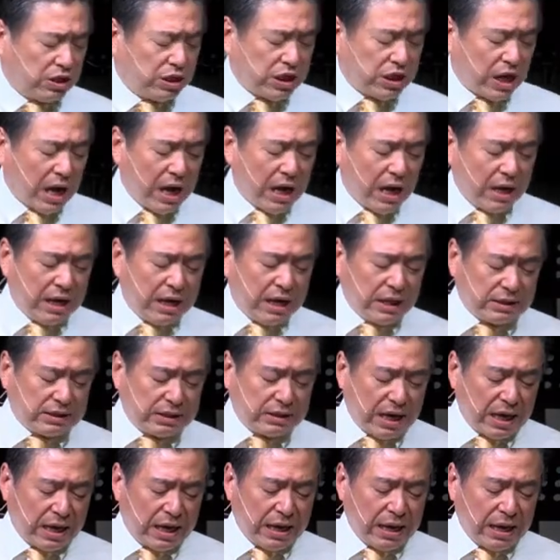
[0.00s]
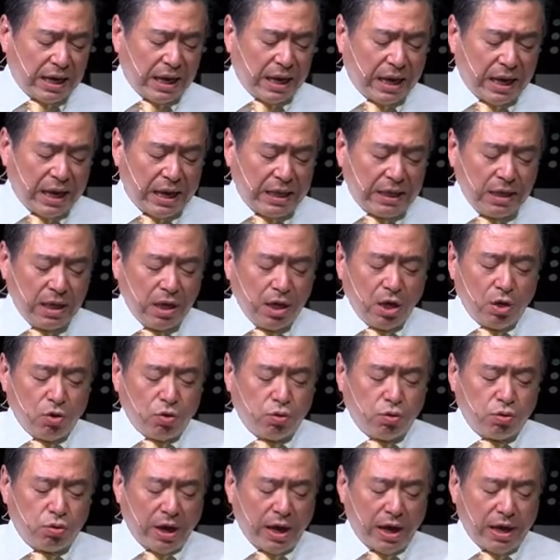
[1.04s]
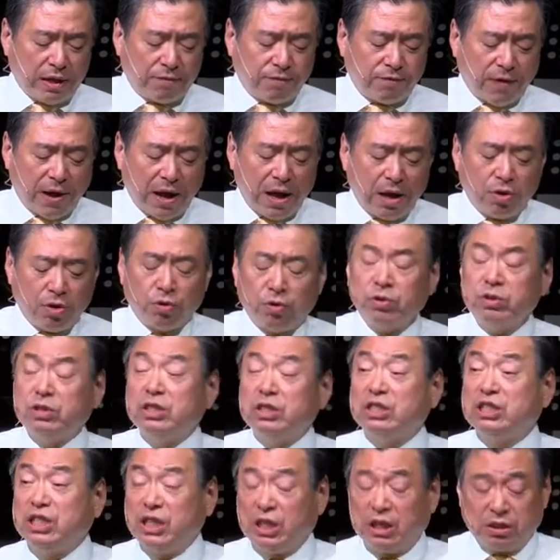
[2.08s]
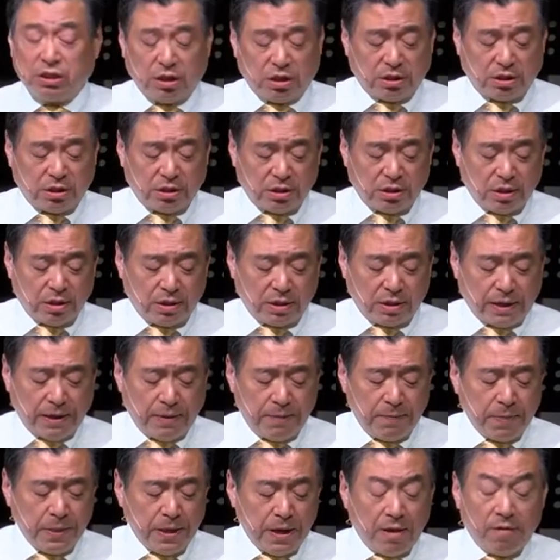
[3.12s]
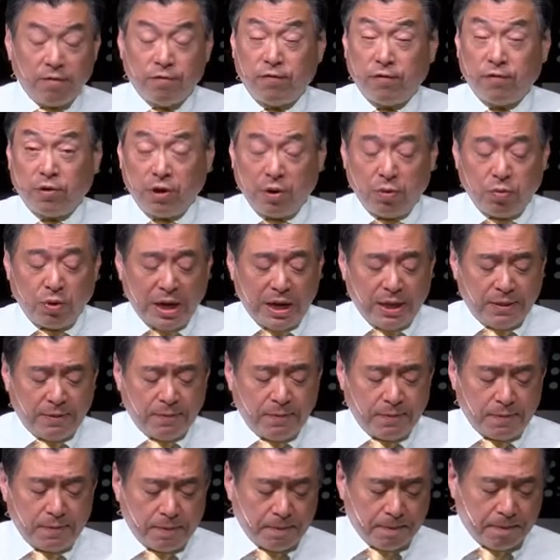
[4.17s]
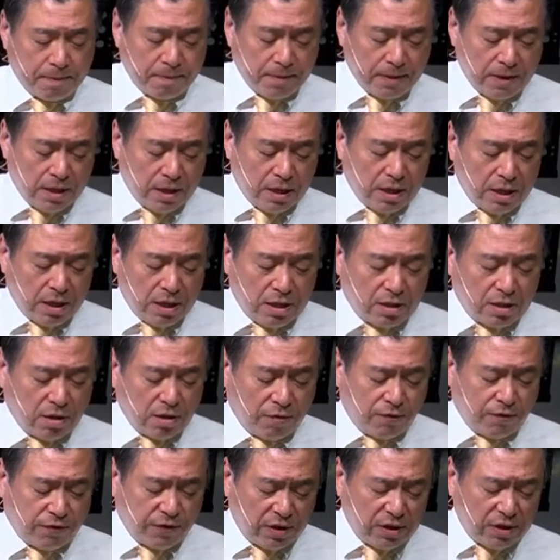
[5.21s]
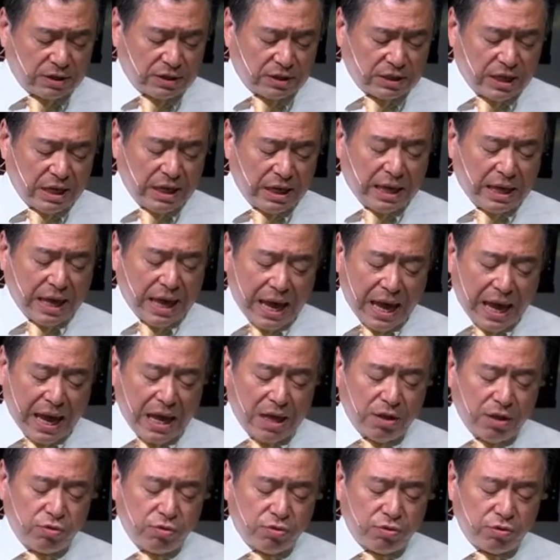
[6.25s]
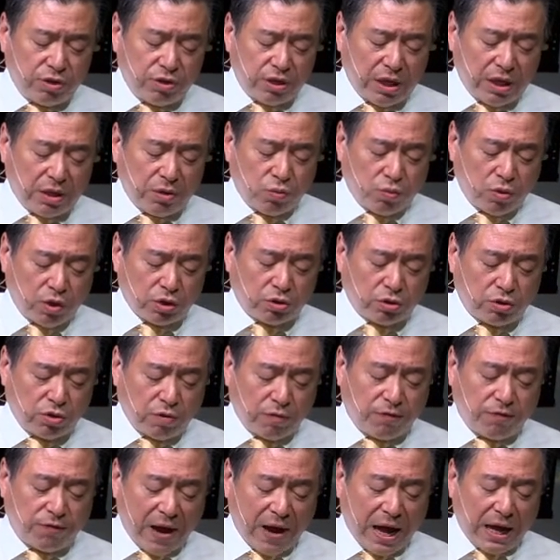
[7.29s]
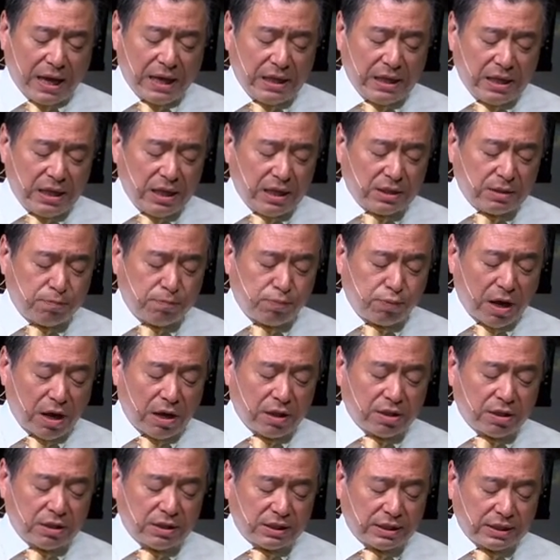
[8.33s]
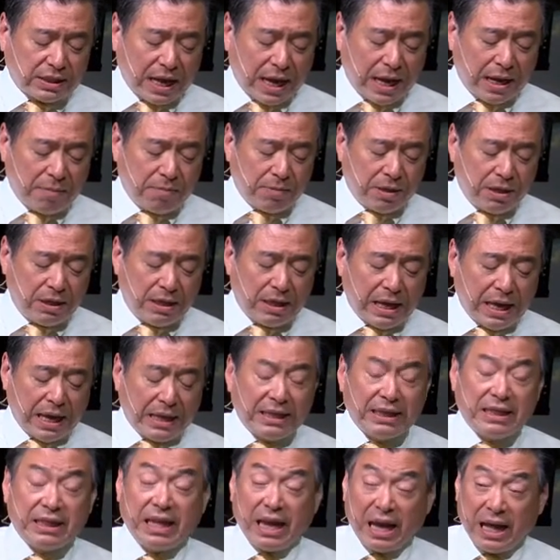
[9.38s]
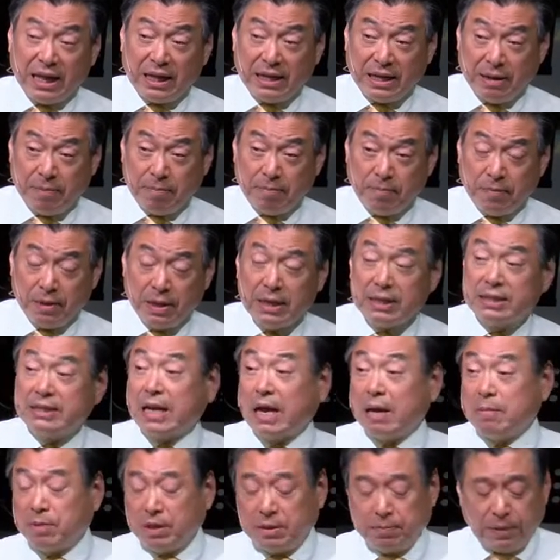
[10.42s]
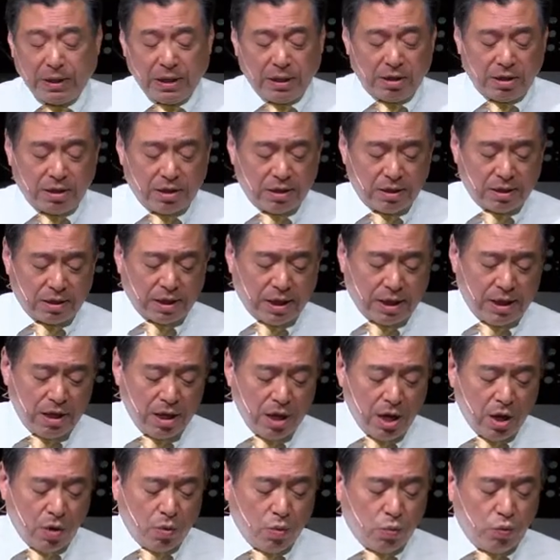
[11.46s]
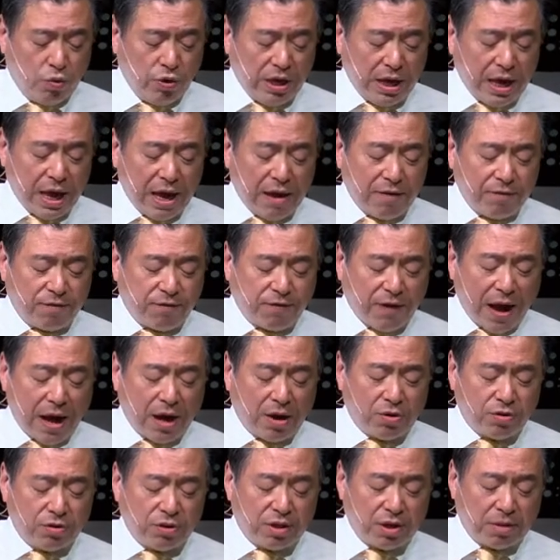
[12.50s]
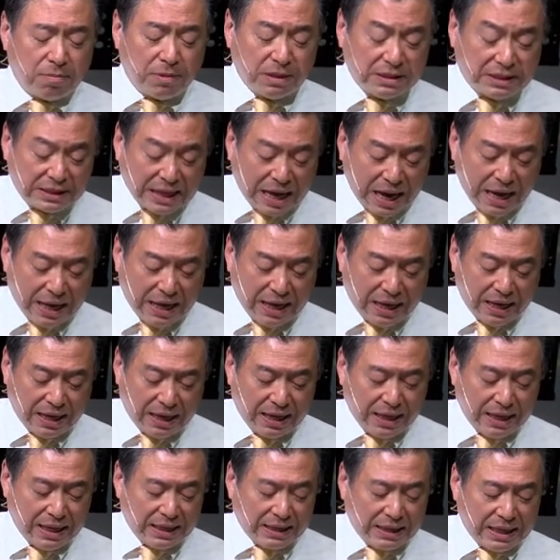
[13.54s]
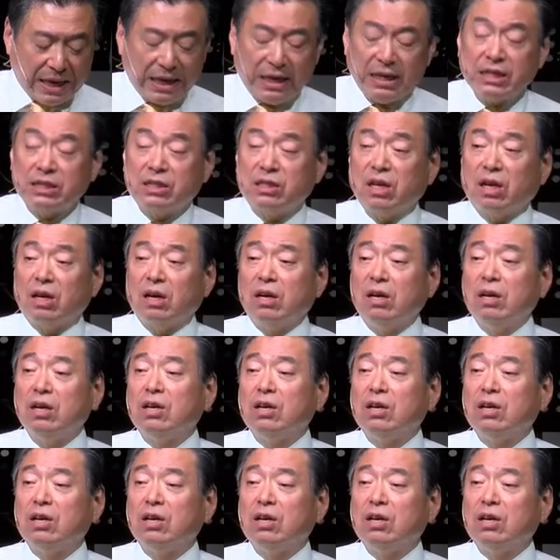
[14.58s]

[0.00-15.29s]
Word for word: John had said and who had followed Jesus. Okay, 41. The first thing Andrew did was to find his brother Simon and tell him, Simon Peter, okay, we have found the Messiah, that is the